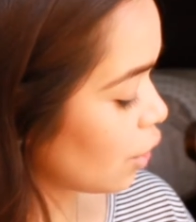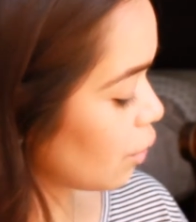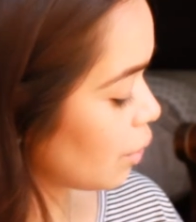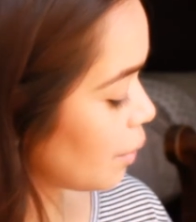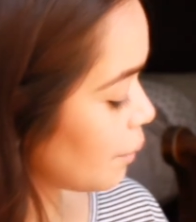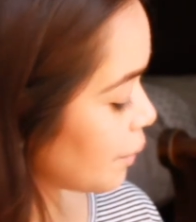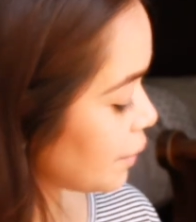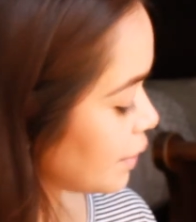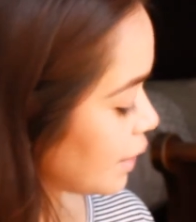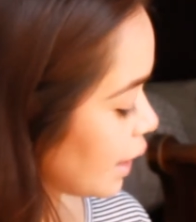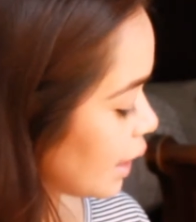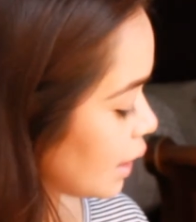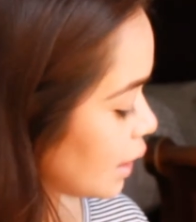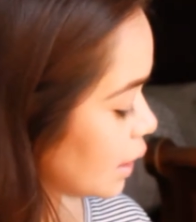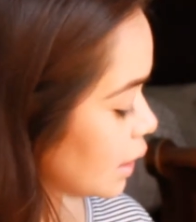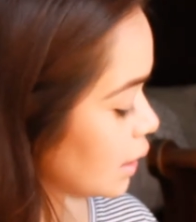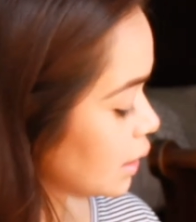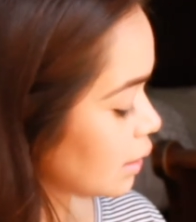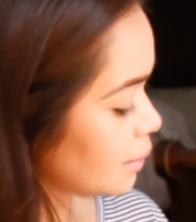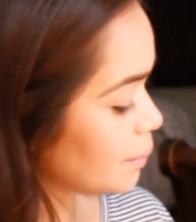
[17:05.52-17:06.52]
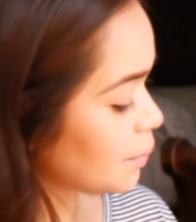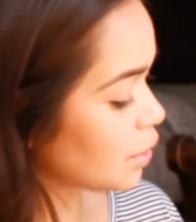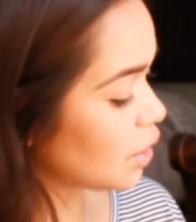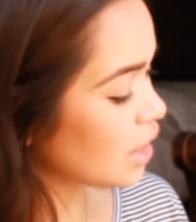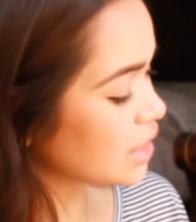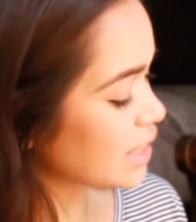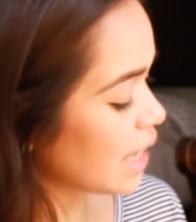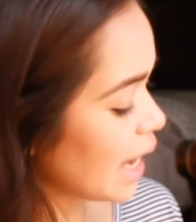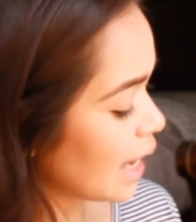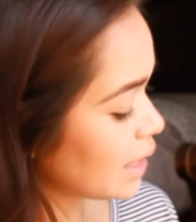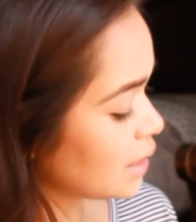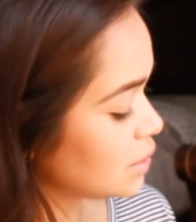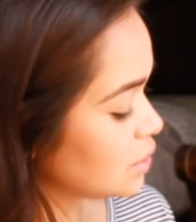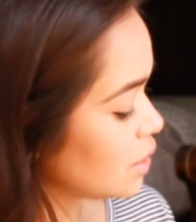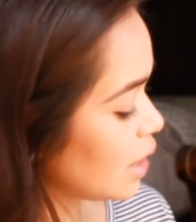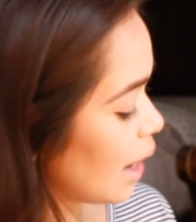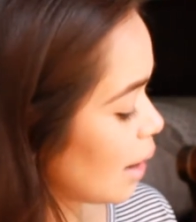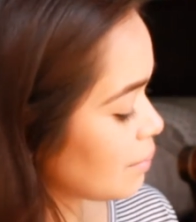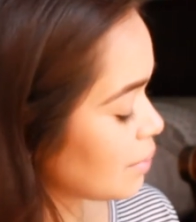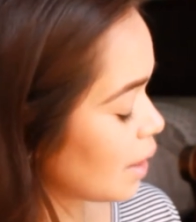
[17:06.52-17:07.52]
I'm going with like a lip gloss.
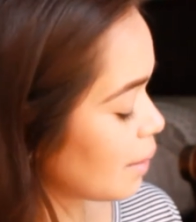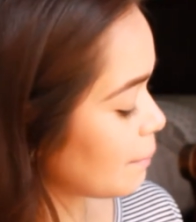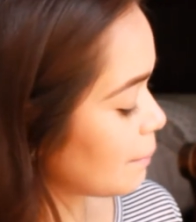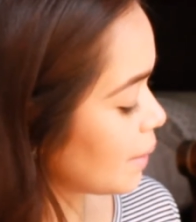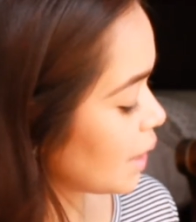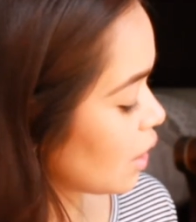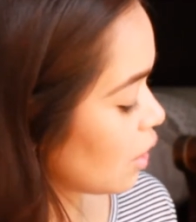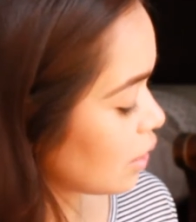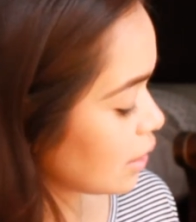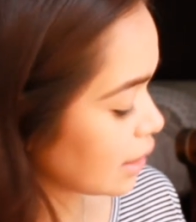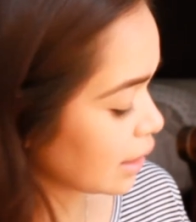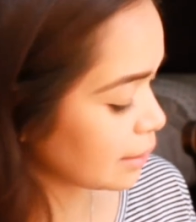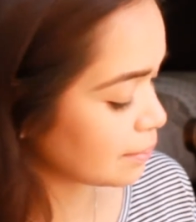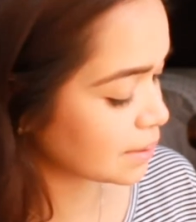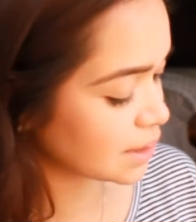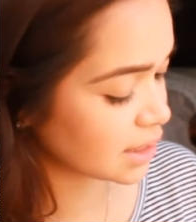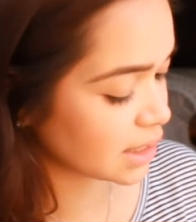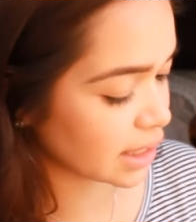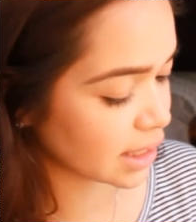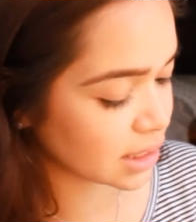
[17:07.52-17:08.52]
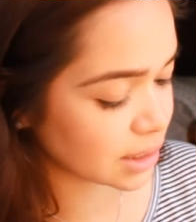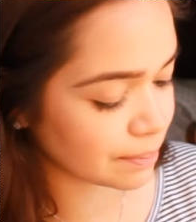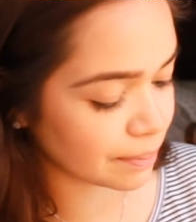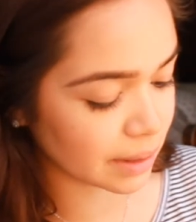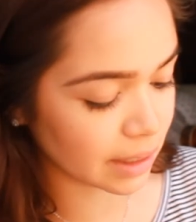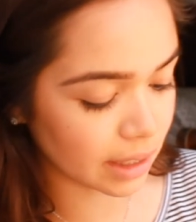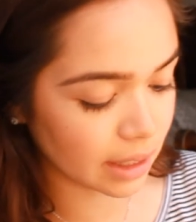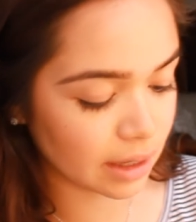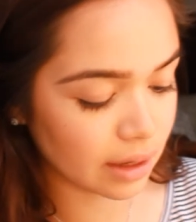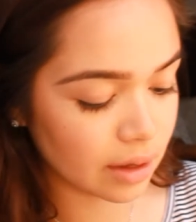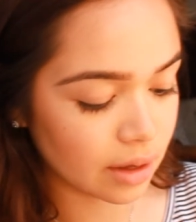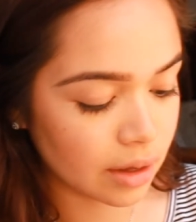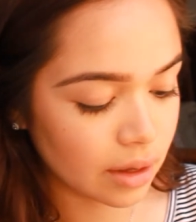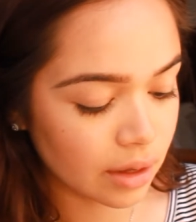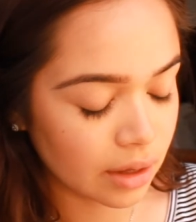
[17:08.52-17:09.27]
I'm not big on lipsticks, but